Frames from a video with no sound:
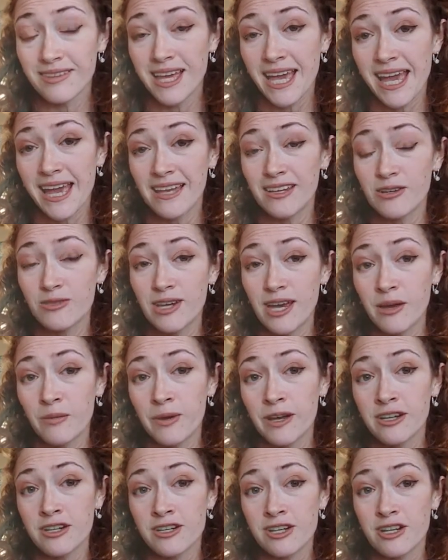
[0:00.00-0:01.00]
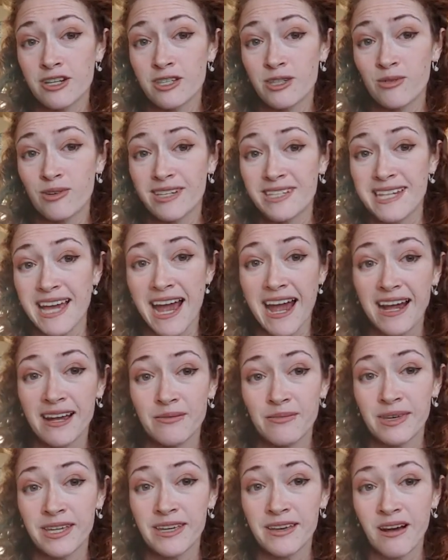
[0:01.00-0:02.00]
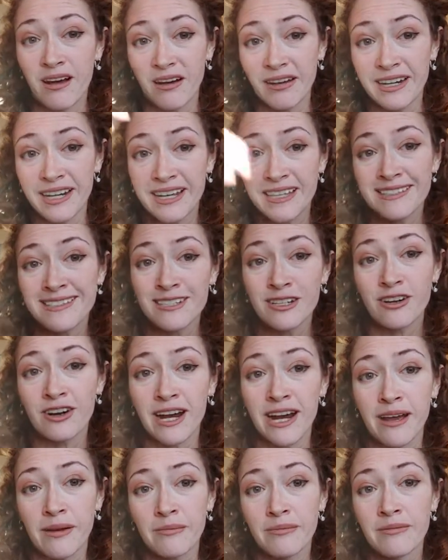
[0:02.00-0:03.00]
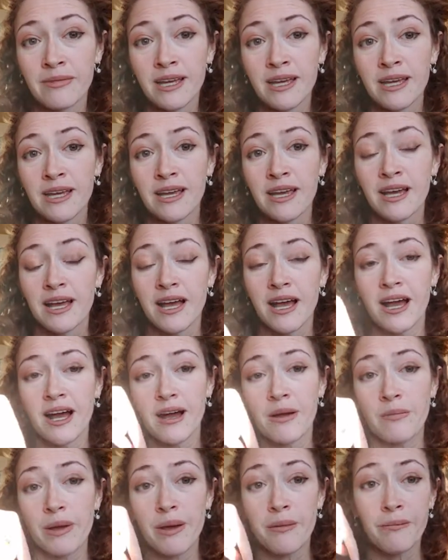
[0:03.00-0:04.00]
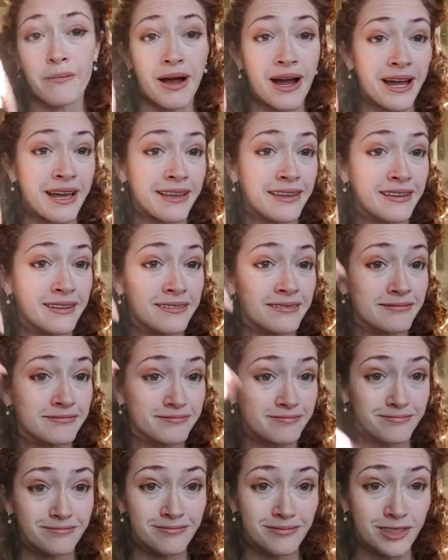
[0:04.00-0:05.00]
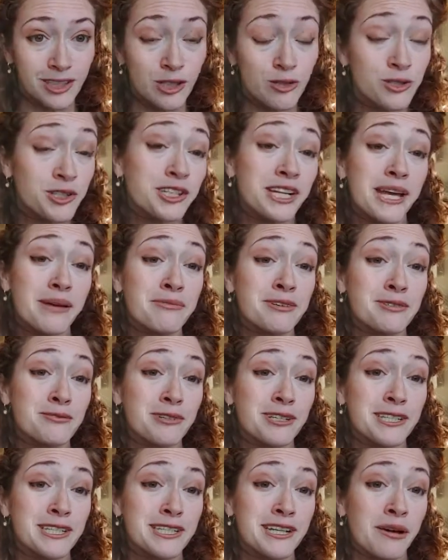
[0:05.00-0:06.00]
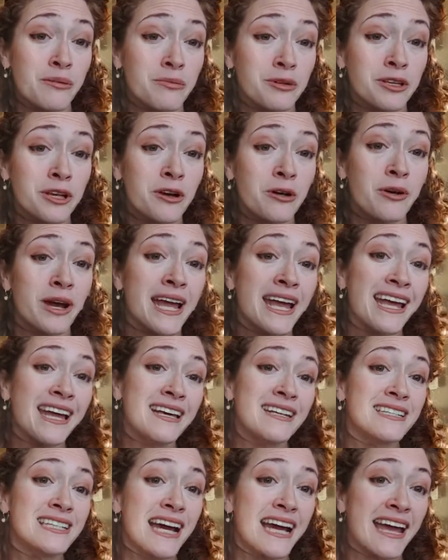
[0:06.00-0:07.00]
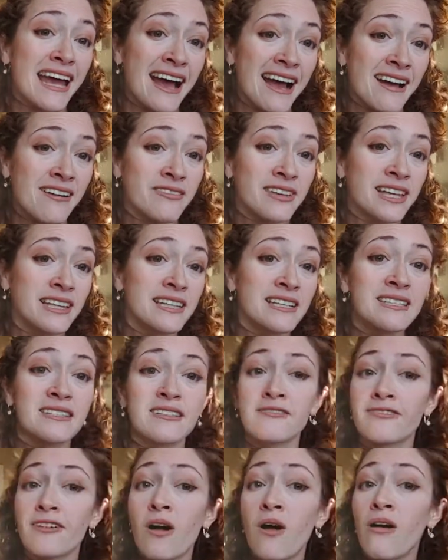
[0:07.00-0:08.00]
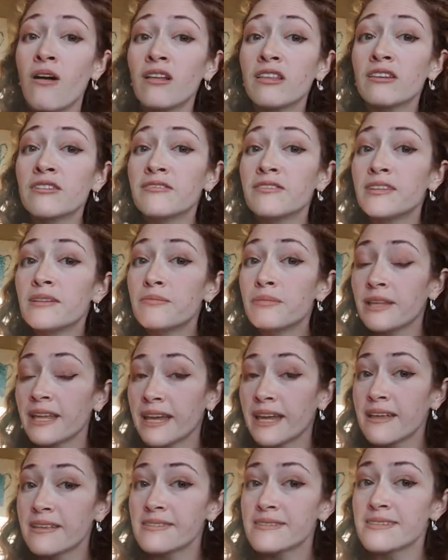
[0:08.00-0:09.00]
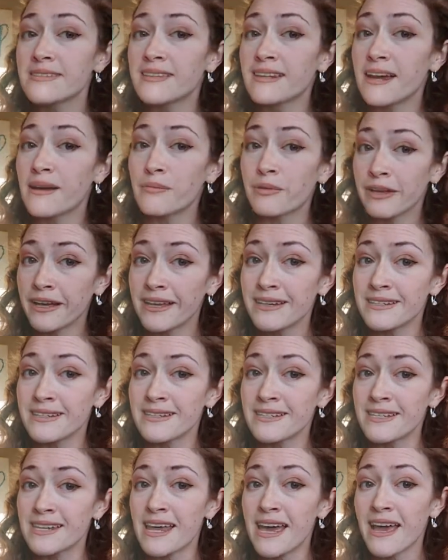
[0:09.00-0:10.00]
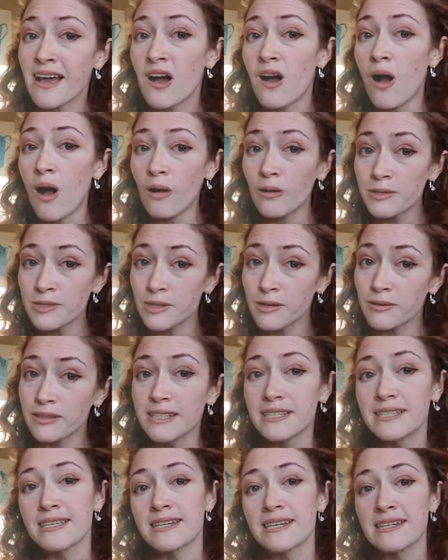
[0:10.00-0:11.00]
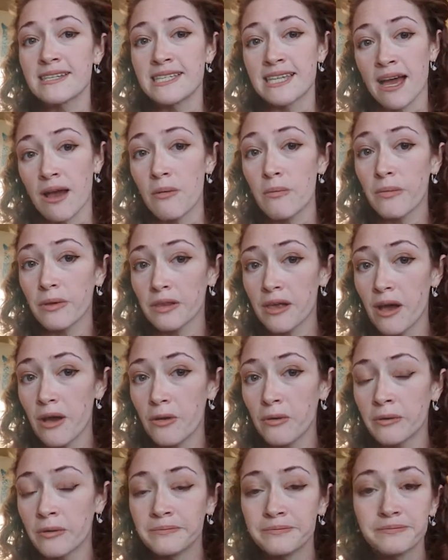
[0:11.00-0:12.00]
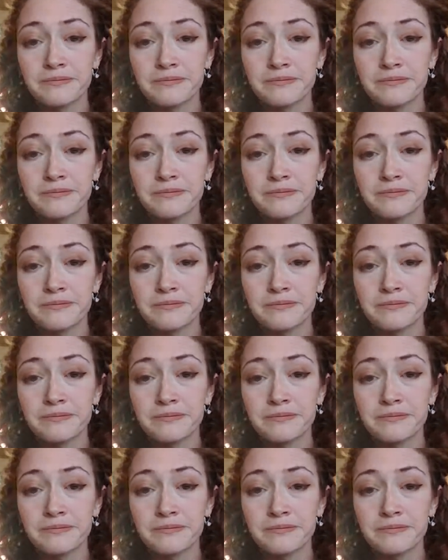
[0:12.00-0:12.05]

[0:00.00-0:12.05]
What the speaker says: and you take pictures, you can tag me on Instagram. My username is written down below, and I have a list of all of the plants that I planted today also listed down below.